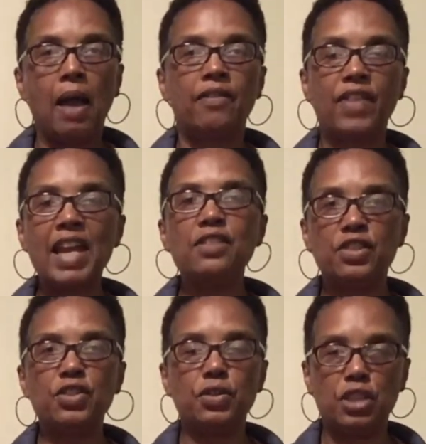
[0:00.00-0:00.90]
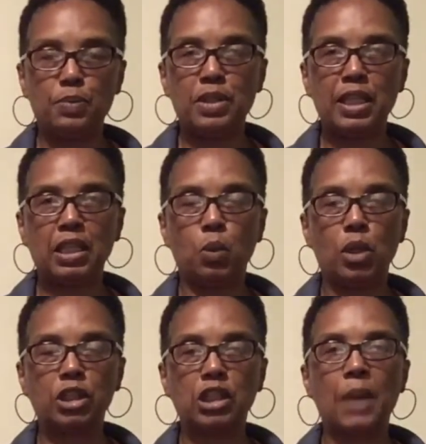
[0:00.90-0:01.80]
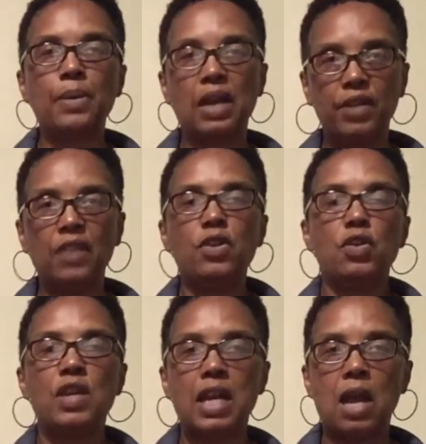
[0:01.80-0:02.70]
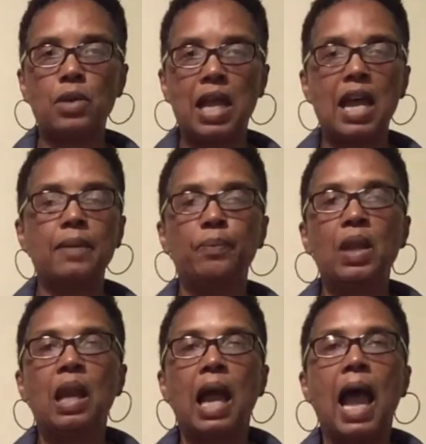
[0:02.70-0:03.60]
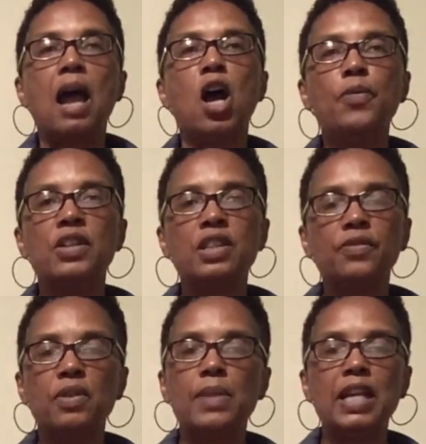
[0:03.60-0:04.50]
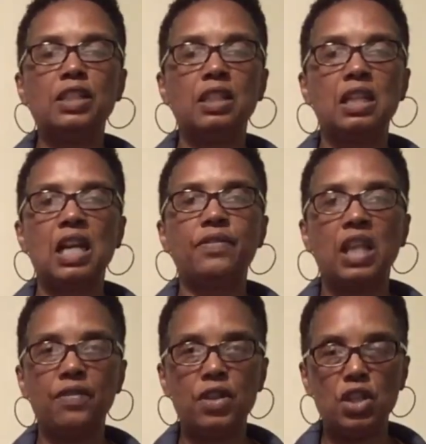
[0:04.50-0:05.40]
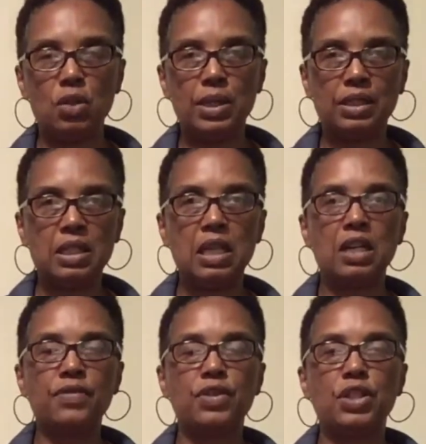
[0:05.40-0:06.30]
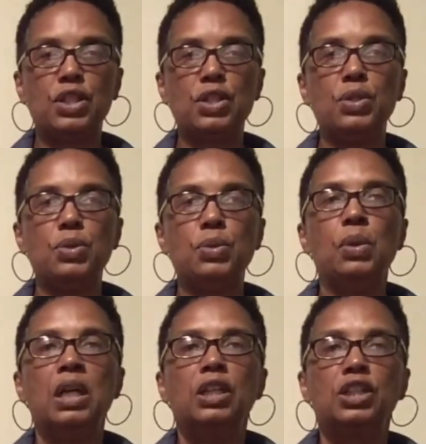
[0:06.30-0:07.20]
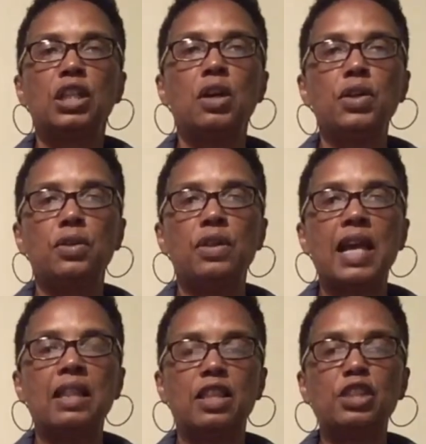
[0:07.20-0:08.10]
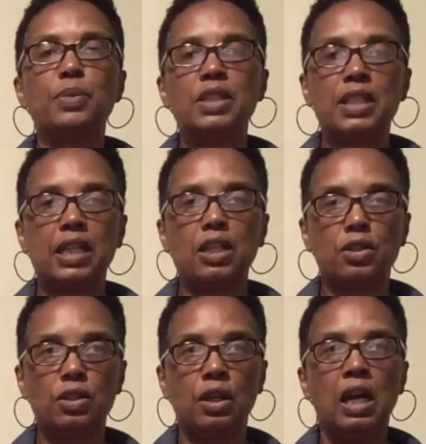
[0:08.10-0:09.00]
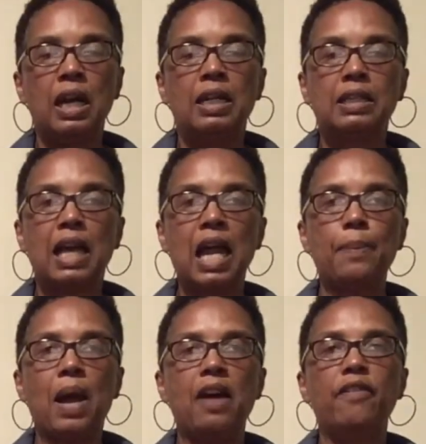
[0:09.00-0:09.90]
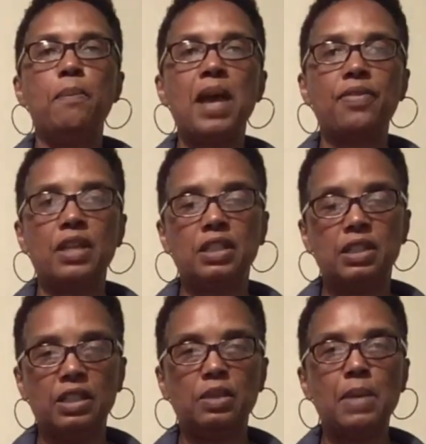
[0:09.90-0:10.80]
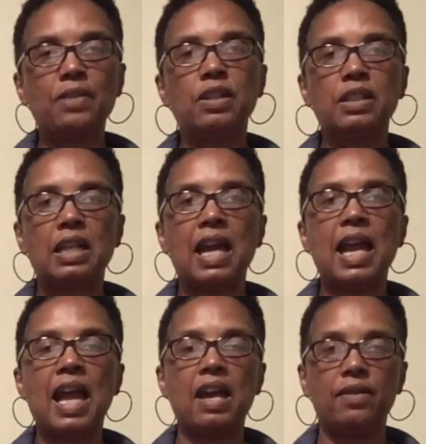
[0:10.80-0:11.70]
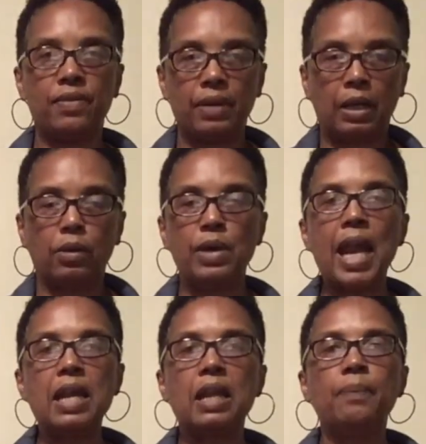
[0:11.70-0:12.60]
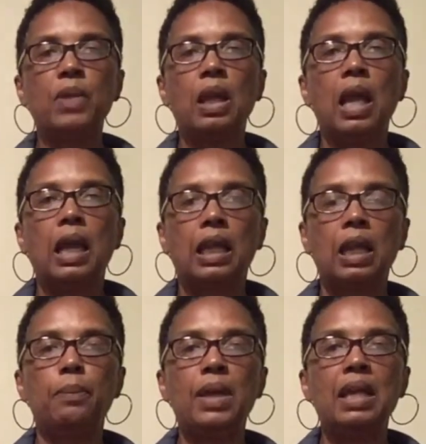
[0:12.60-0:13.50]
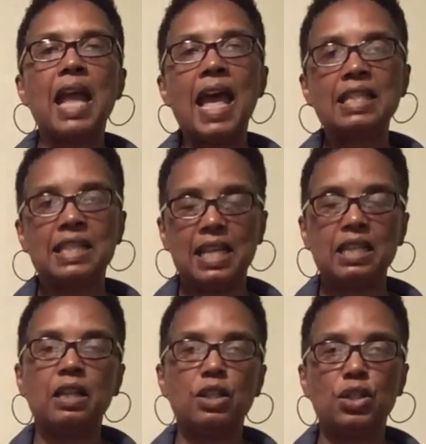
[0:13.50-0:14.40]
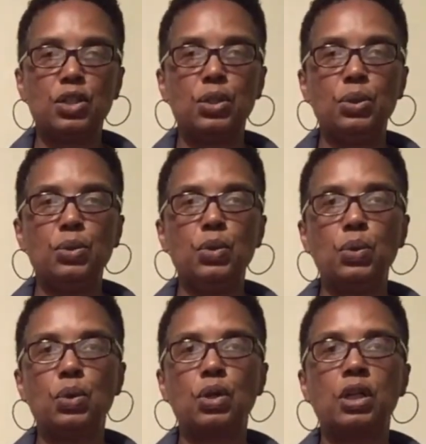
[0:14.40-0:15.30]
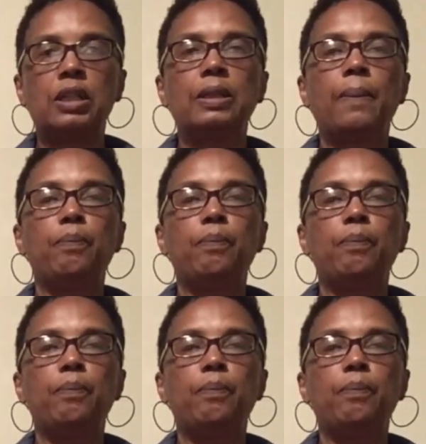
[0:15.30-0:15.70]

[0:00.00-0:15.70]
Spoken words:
phases to this particular workshop, and I've given you that outline. I hope this information that I've given you is enough to show you that this particular type of methods, these methods that I have created, can be an asset to your